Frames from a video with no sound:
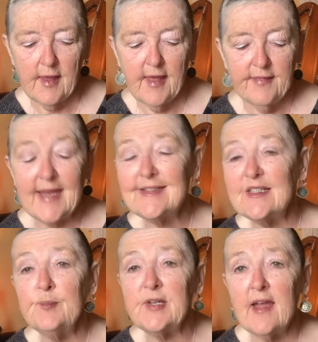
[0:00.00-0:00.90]
They
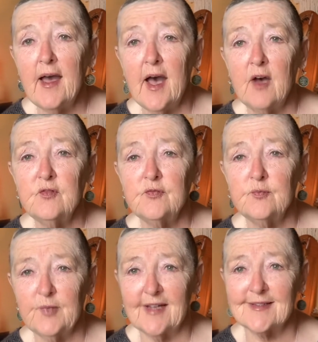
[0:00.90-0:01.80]
simply have,
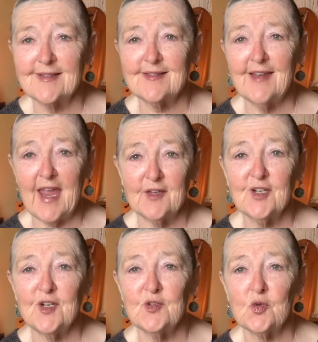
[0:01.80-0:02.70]
because it's an
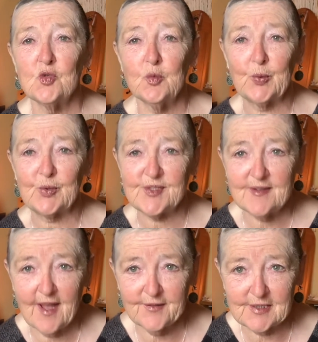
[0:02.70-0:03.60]
antisocial
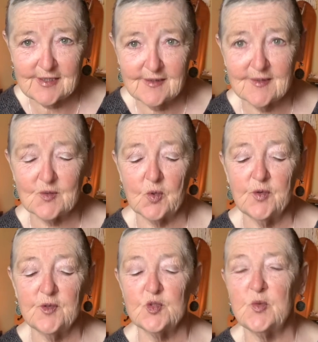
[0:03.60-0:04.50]
personality
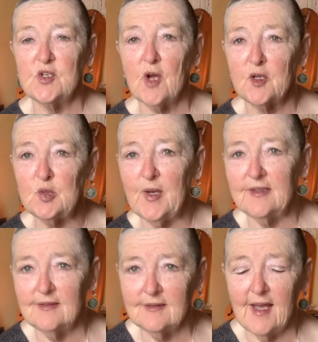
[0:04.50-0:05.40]
disorder, as we talked about
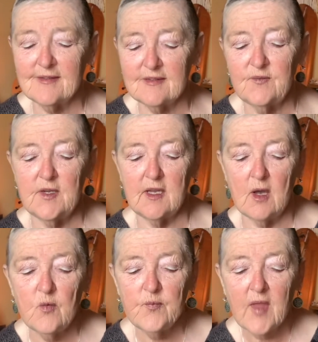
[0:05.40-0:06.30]
in the last
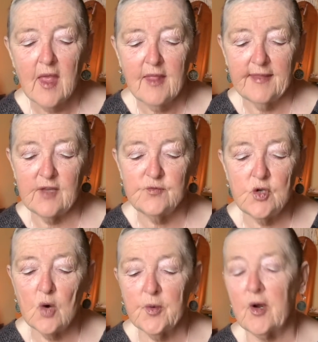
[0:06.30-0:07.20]
video, they have
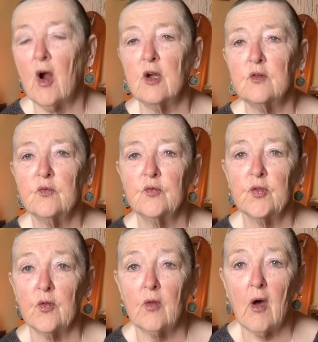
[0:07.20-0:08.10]
no regard for
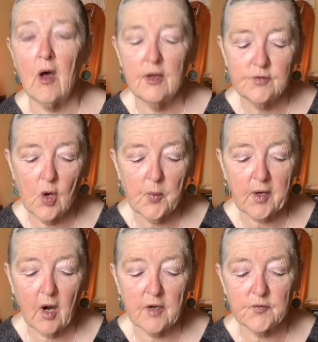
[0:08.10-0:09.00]
the law, no
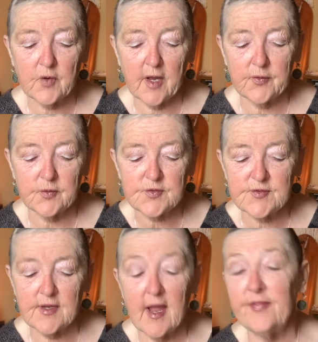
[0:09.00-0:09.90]
regard for others,
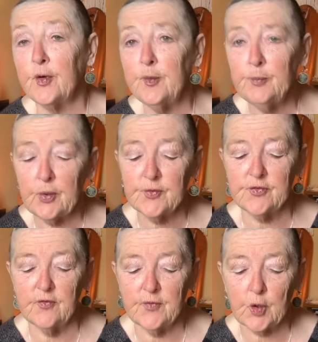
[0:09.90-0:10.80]
and they're
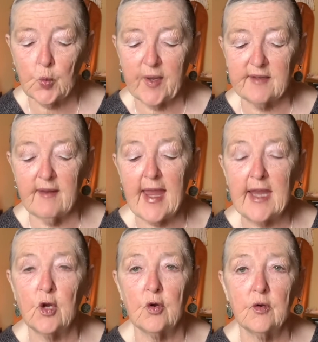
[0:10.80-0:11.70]
impulsive. They're quick to
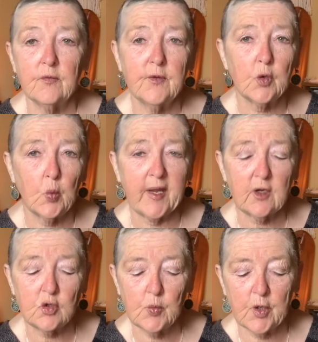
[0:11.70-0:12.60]
anger. They're
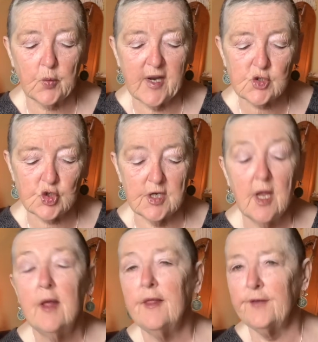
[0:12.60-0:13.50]
quick to aggression.
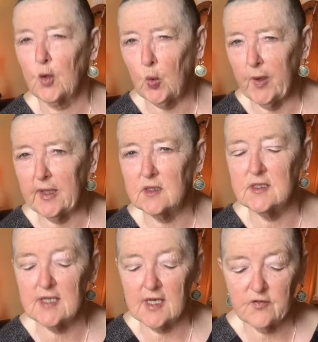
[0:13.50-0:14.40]
They're quick to
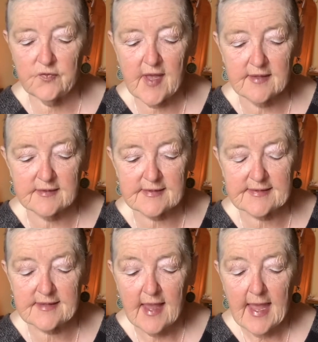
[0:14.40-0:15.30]
take
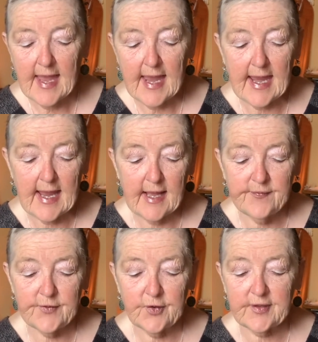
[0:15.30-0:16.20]
offense. And
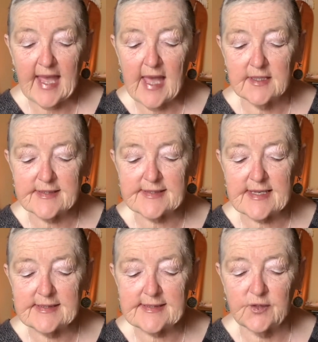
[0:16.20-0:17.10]
they're callous
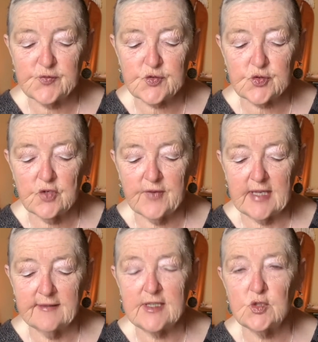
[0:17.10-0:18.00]
and
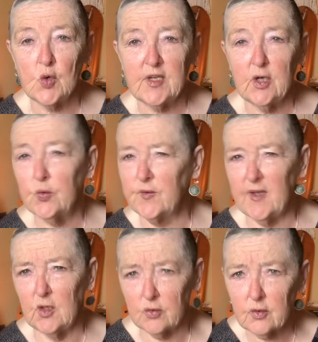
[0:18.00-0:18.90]
self-serving. They don't care who they
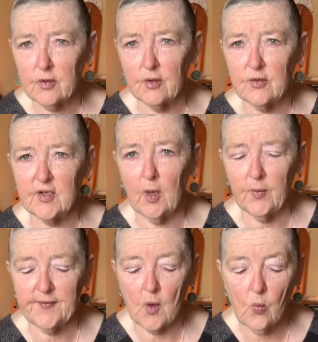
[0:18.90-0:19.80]
hurt to get
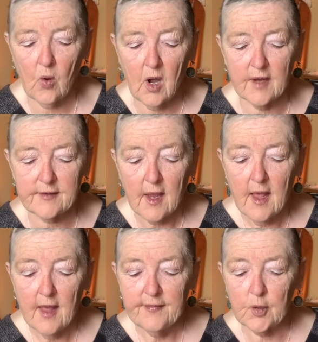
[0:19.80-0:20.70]
what they want.
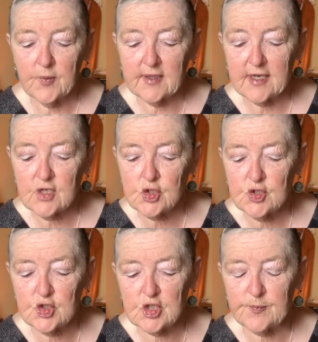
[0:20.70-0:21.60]
Their
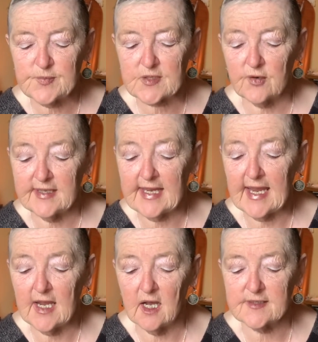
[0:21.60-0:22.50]
relationships are in
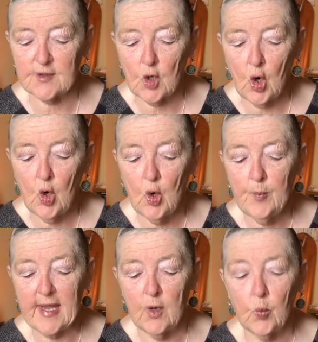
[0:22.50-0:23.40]
chaos at home
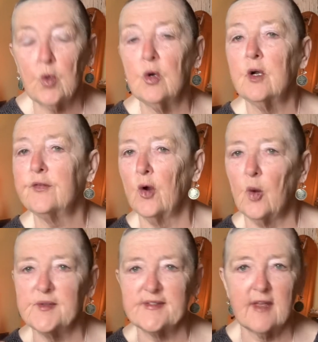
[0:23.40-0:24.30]
and at work. They're
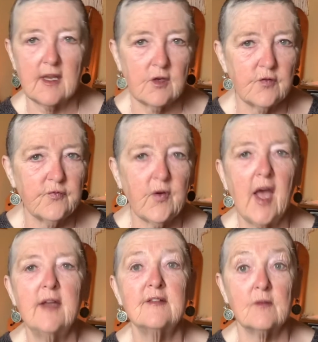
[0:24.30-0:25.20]
always getting into
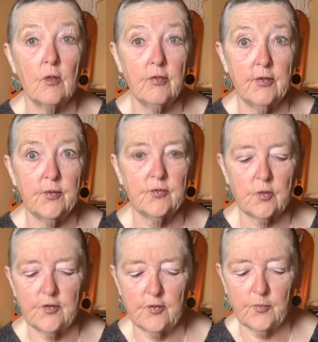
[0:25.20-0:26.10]
fights, those
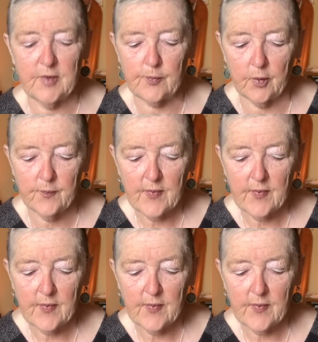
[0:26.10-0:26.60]
sorts of people.